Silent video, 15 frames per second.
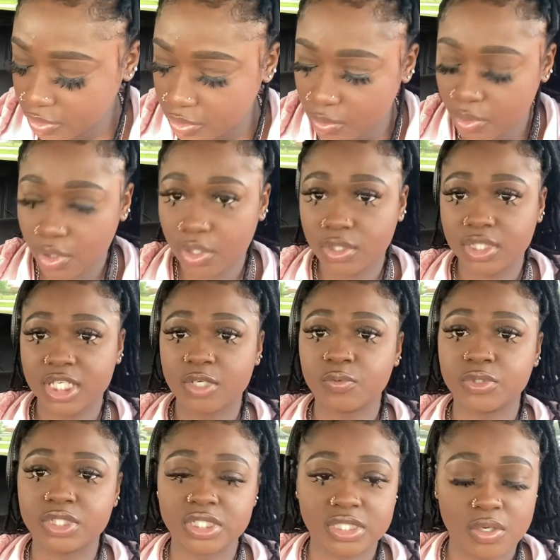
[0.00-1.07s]
early,
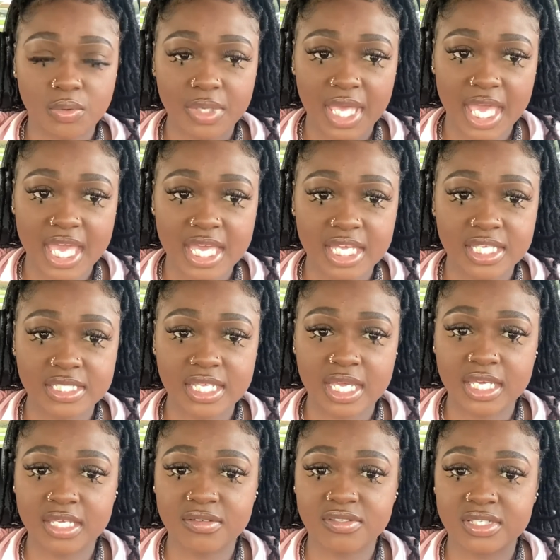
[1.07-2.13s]
which is okay because
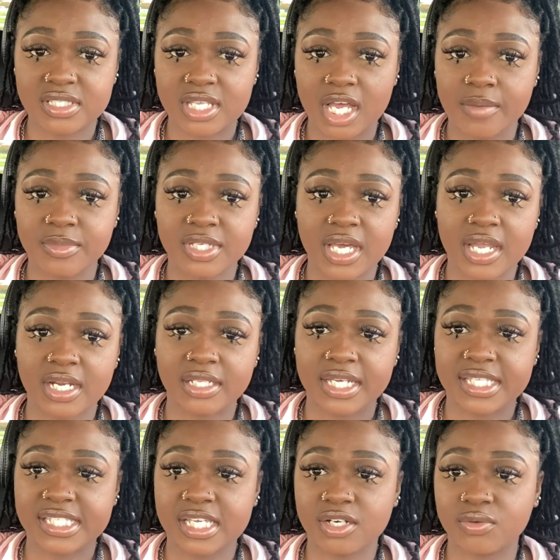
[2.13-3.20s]
that gives us time to kind of like
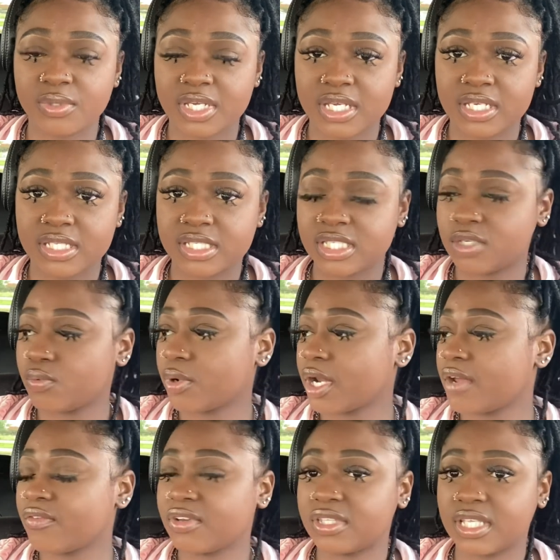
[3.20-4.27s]
settle in and see where
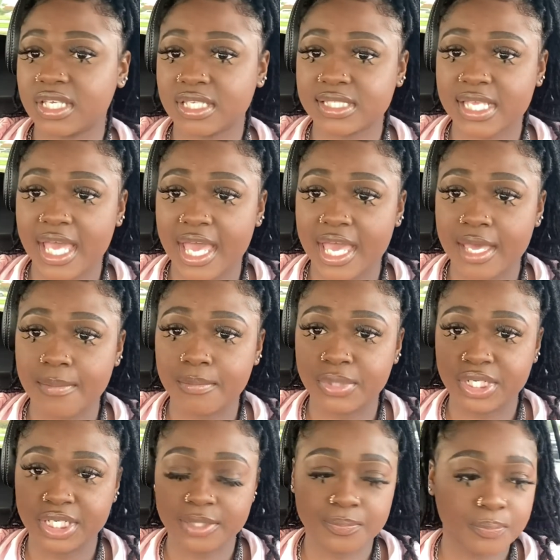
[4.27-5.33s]
everything is at,
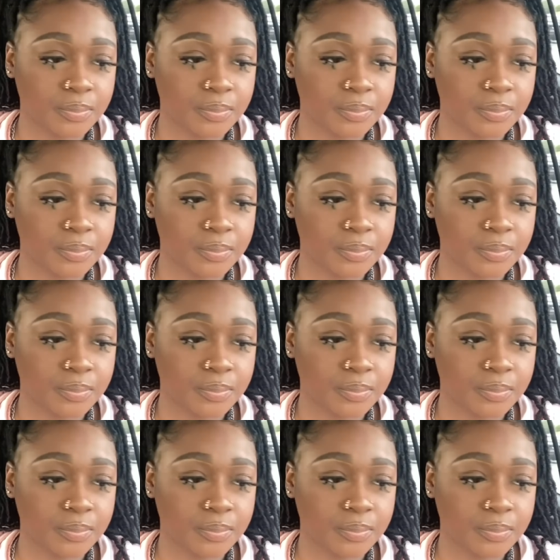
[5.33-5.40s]
but